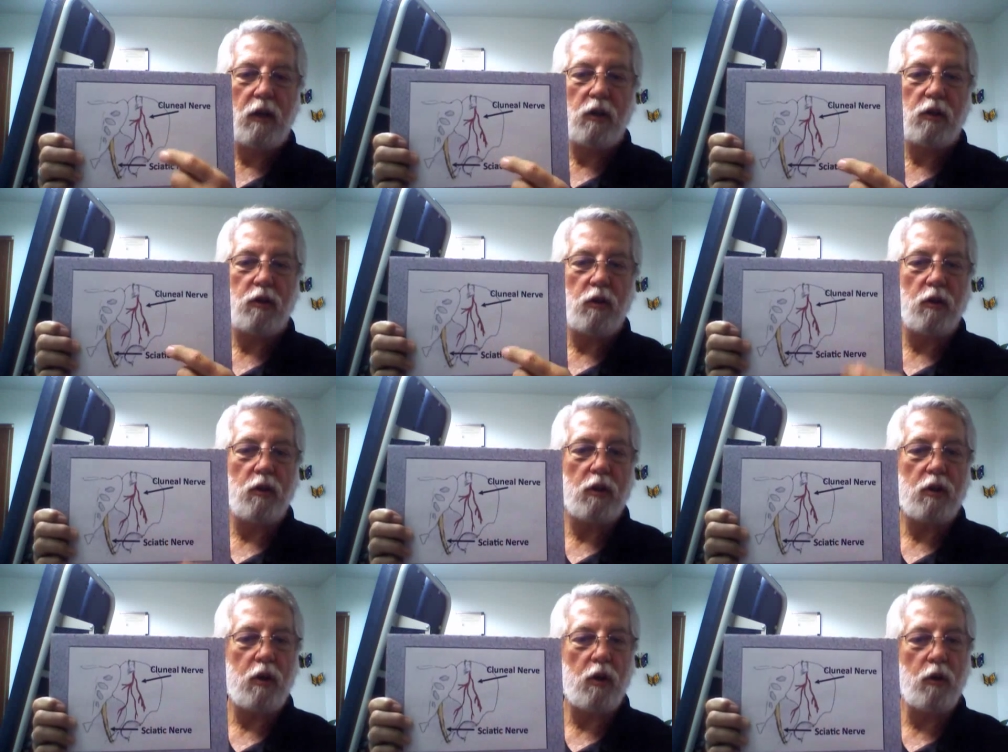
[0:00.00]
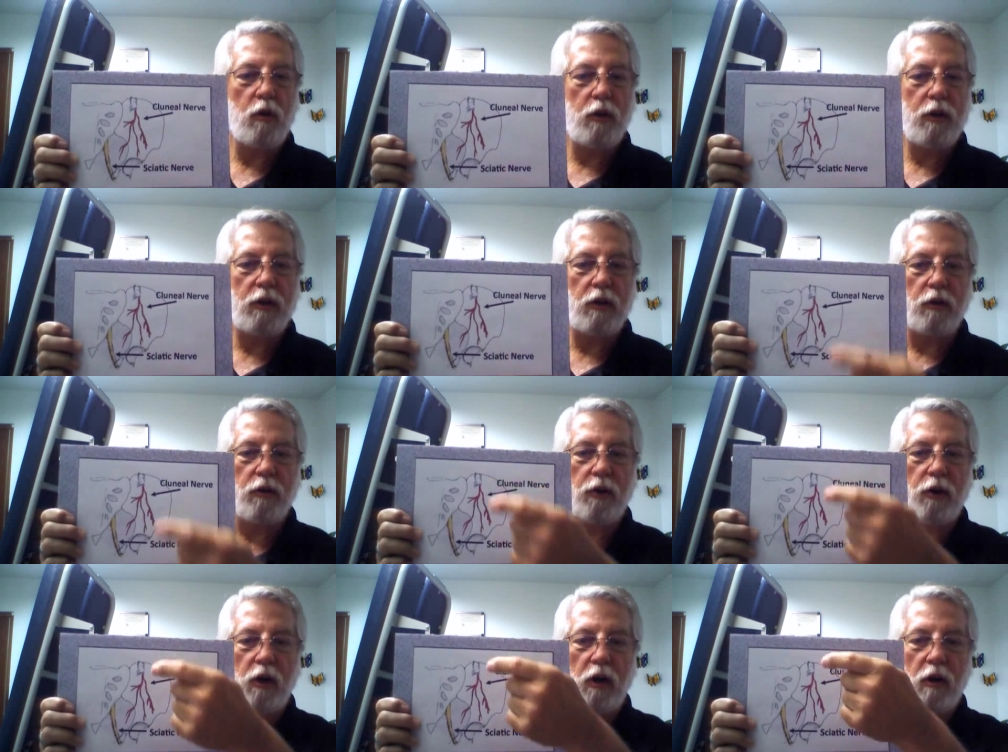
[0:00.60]
So the
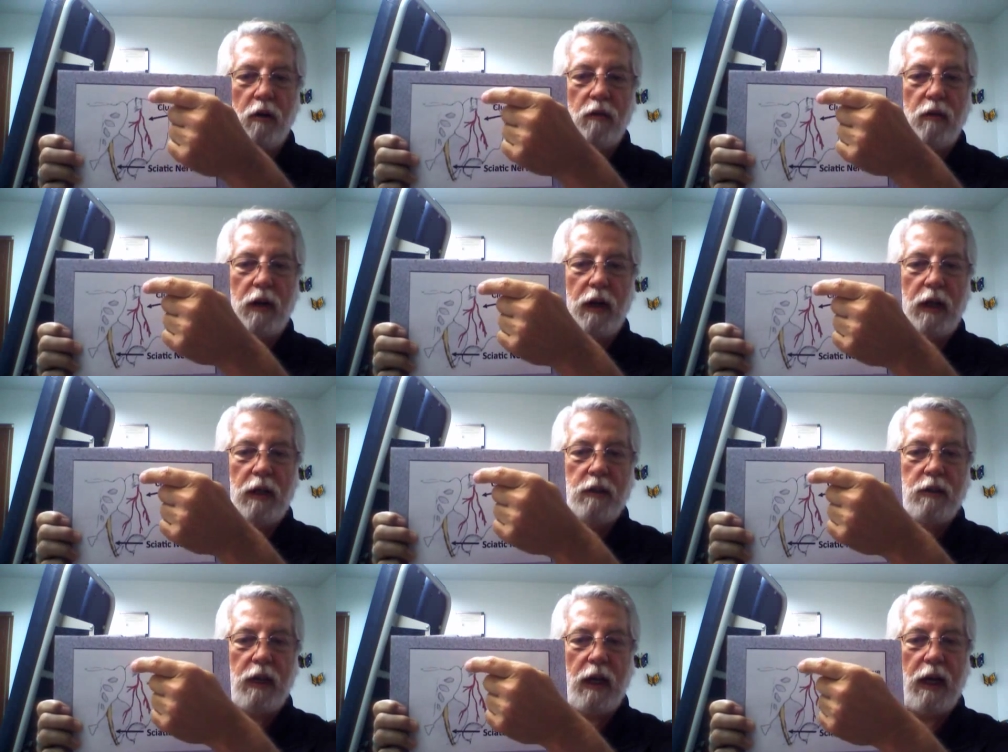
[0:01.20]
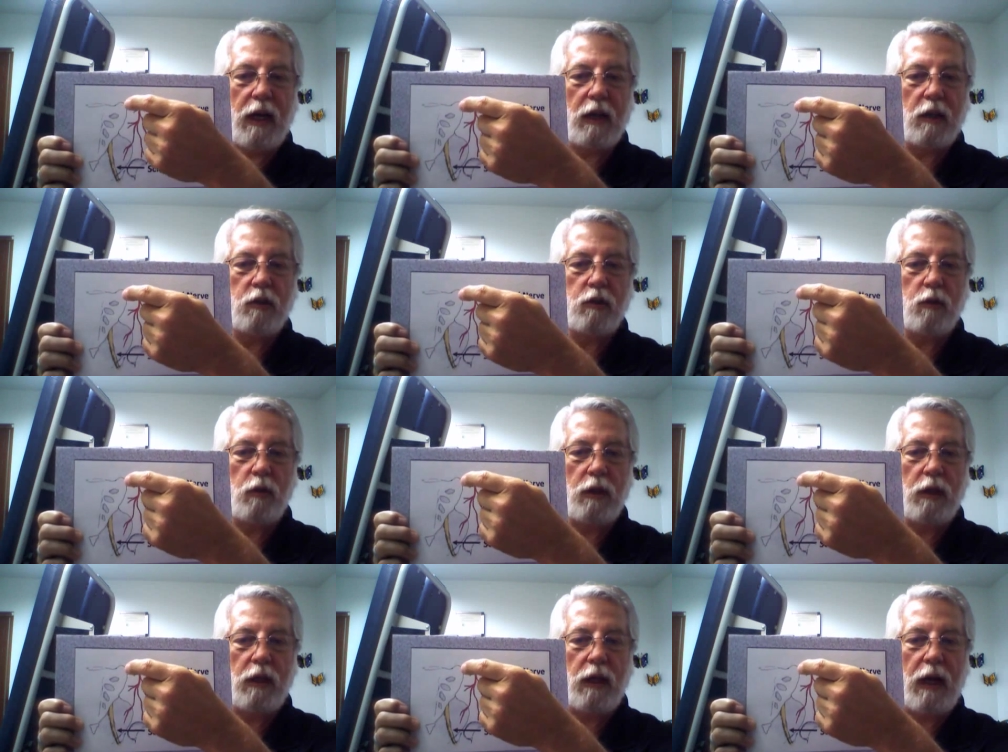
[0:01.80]
cluneal nerve is
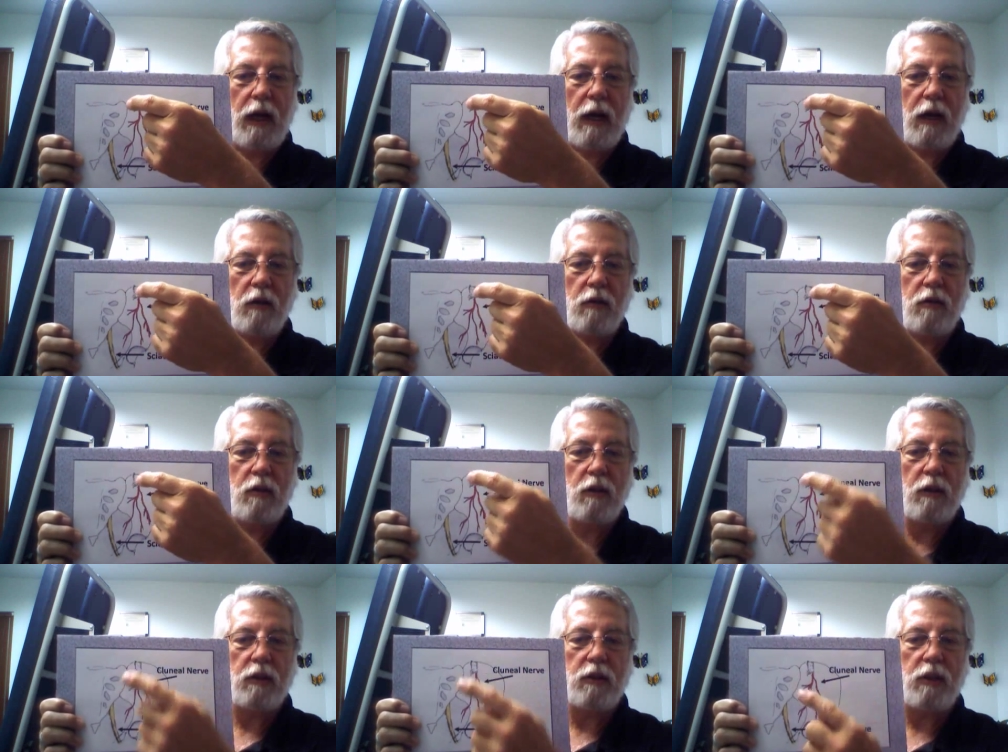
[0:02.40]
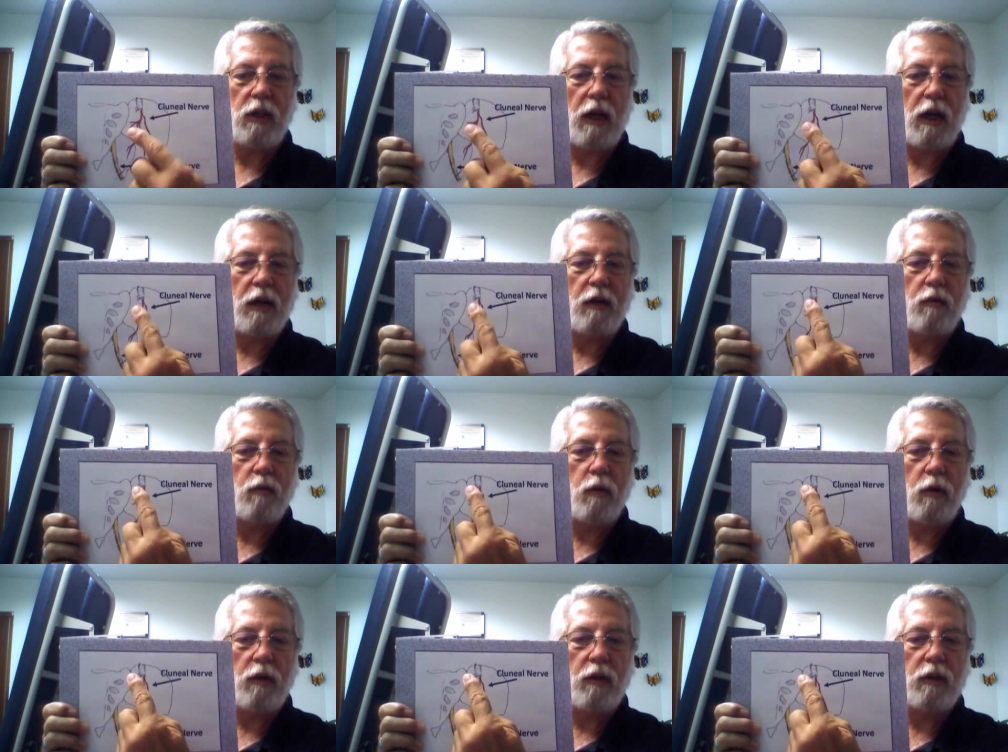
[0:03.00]
actually out to the side
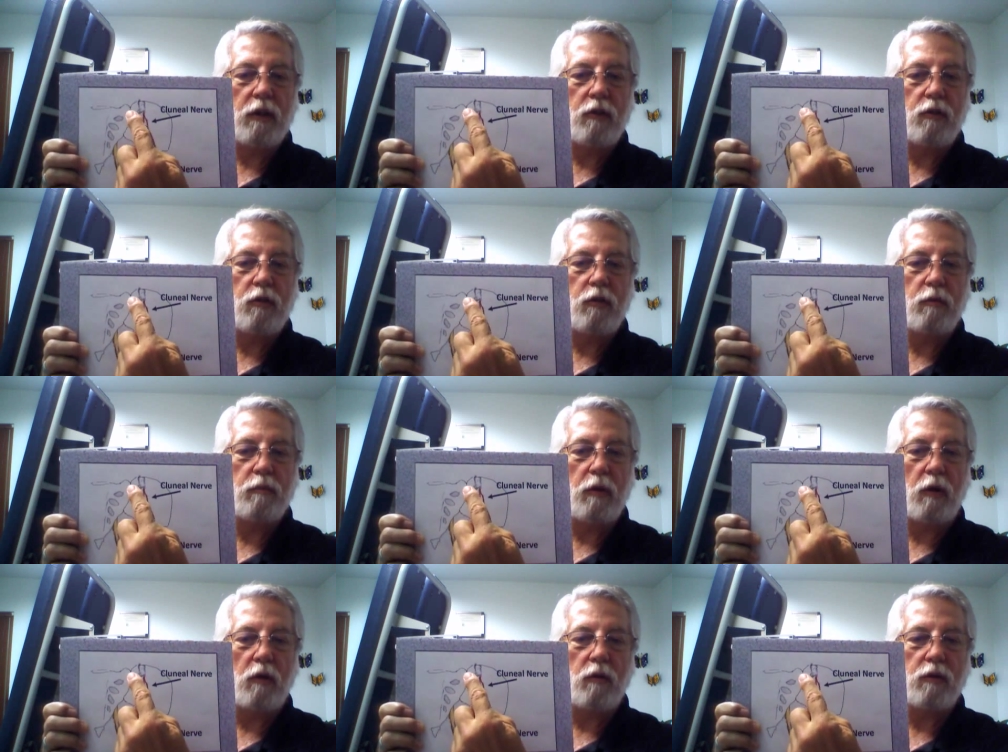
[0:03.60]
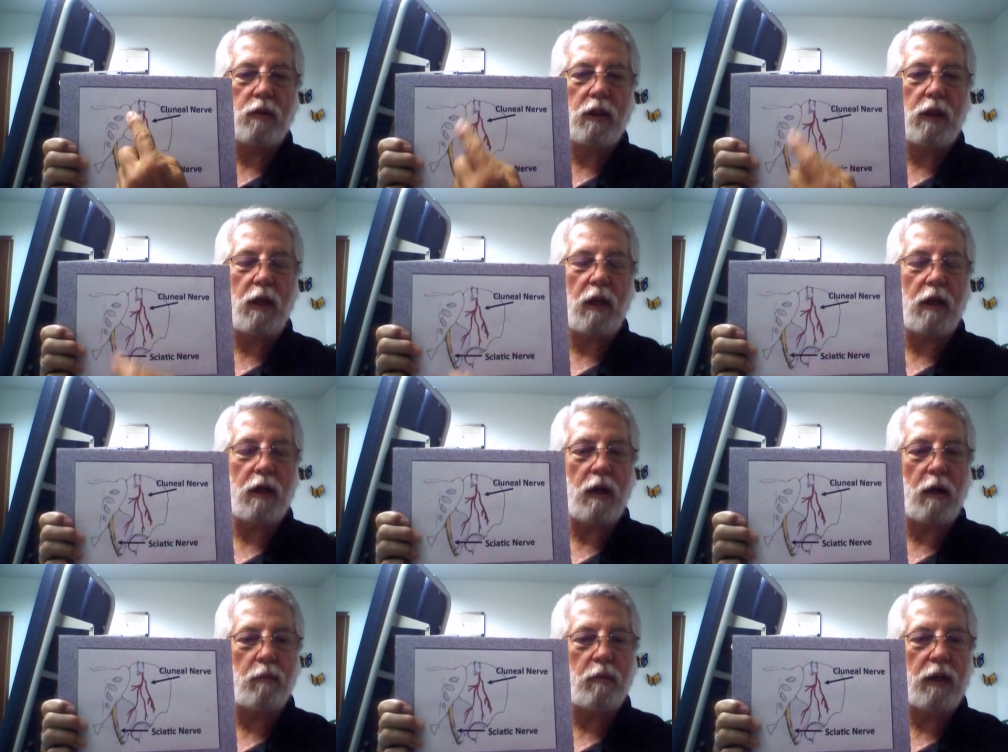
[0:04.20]
of where these two bones
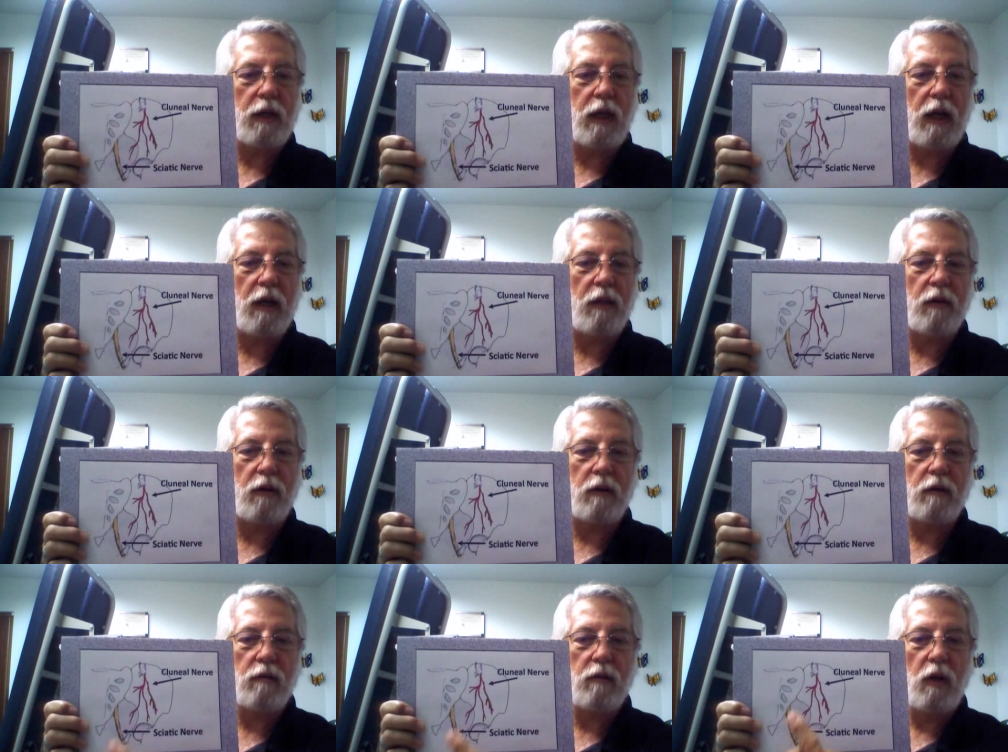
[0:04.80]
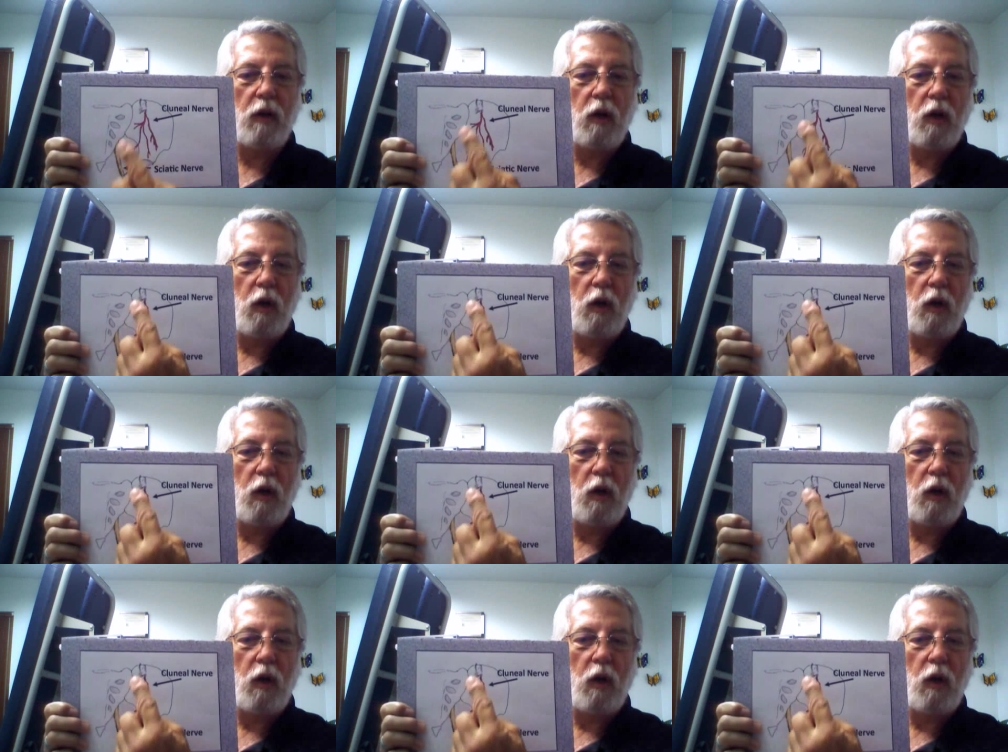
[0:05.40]
come together.